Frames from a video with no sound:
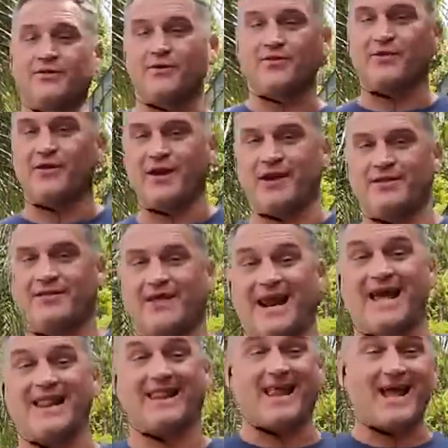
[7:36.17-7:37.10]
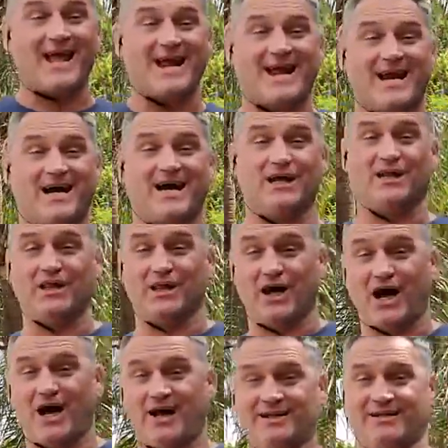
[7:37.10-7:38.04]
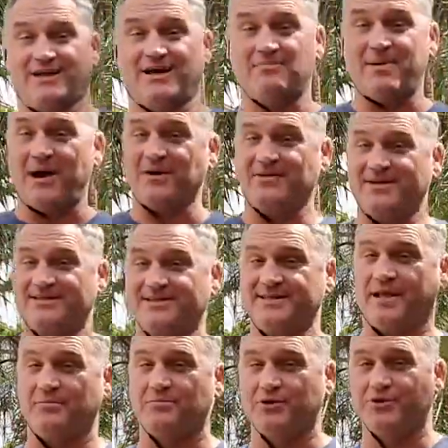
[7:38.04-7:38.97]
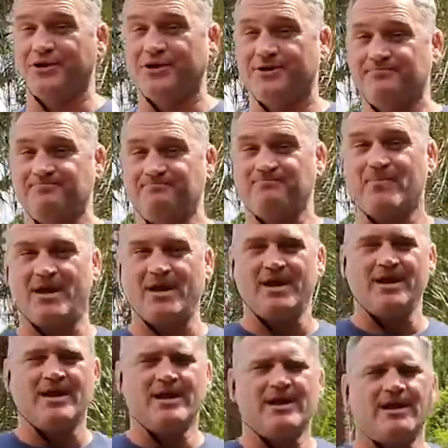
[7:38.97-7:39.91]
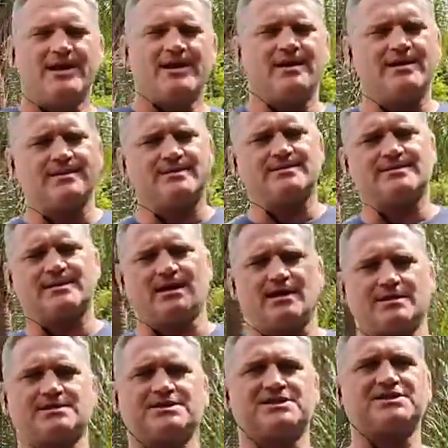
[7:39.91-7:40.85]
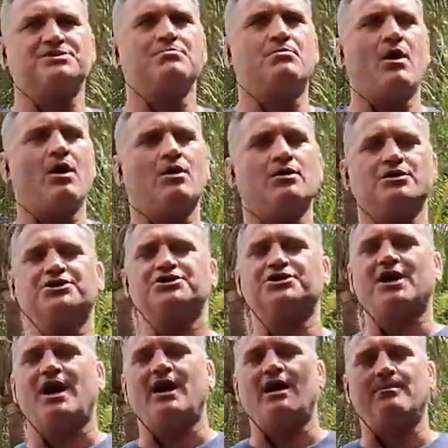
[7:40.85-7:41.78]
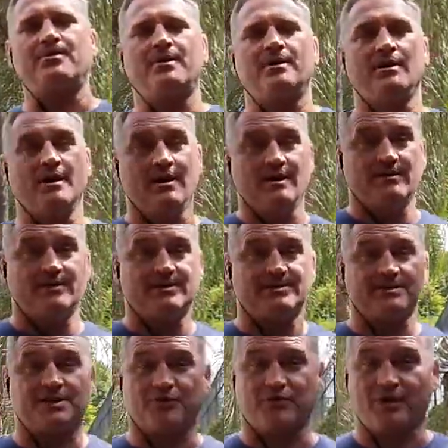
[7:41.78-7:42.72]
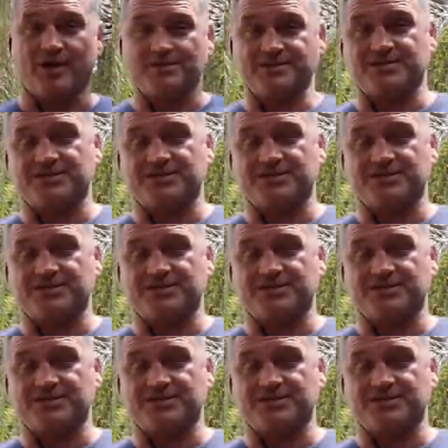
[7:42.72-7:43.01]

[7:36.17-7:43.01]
thing that I like a lot about this neighborhood is a small shop that's across the